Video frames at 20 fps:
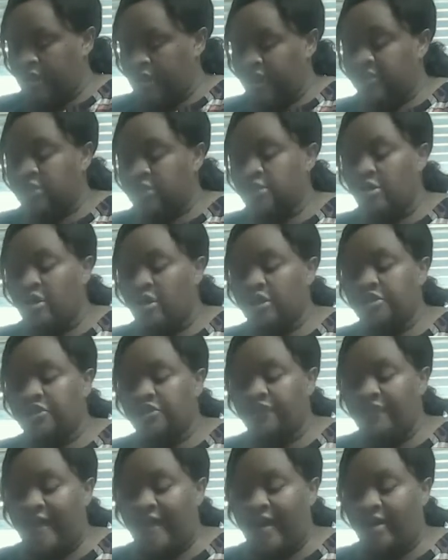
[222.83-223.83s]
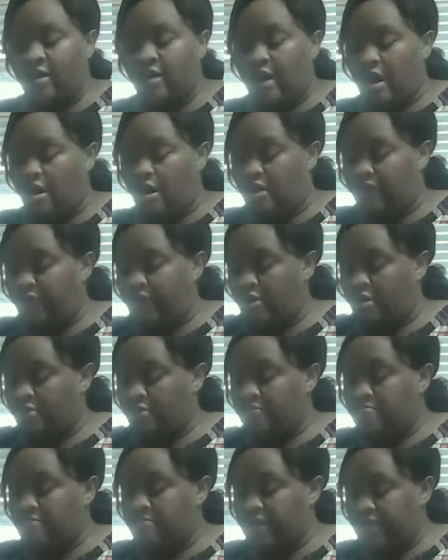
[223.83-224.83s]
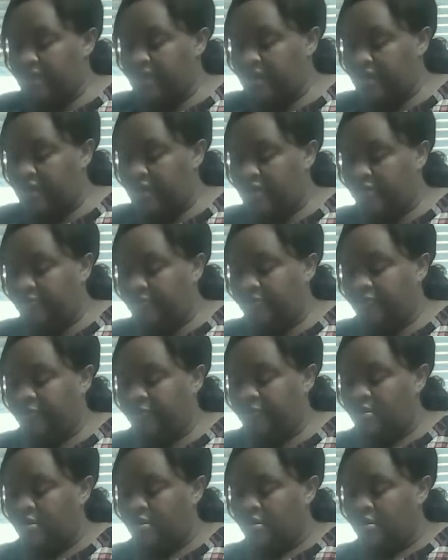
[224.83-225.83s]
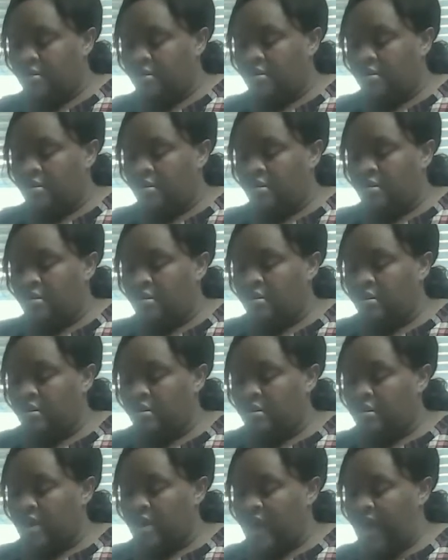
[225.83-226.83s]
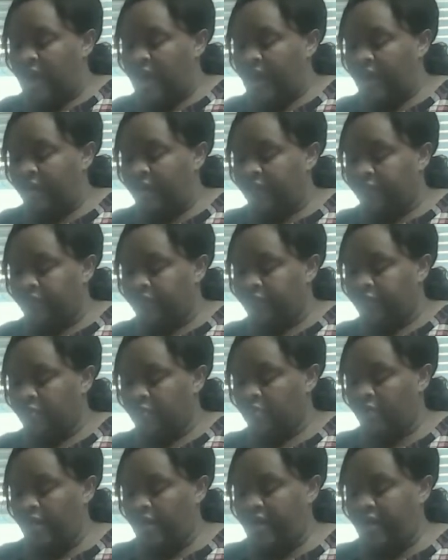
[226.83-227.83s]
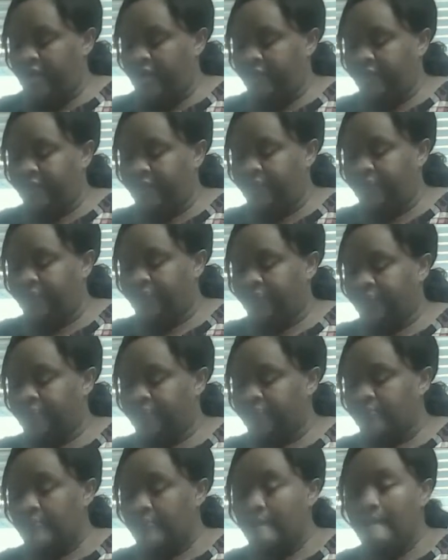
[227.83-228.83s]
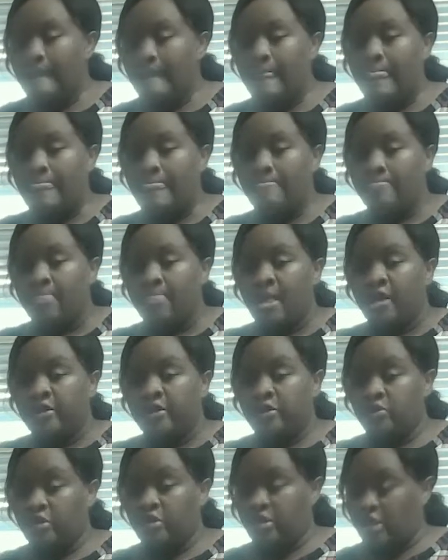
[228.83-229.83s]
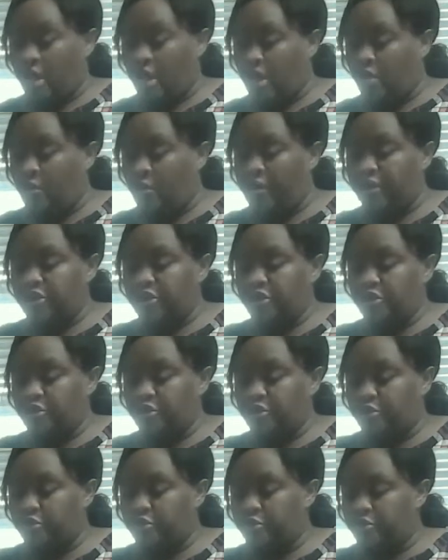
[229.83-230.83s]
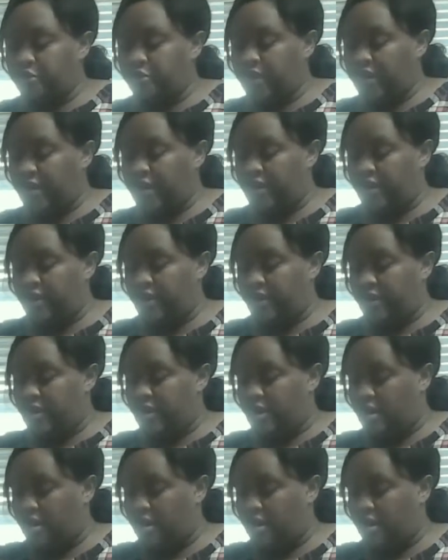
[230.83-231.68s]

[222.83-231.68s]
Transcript: And start your fire off on medium high. Okay, you can always use a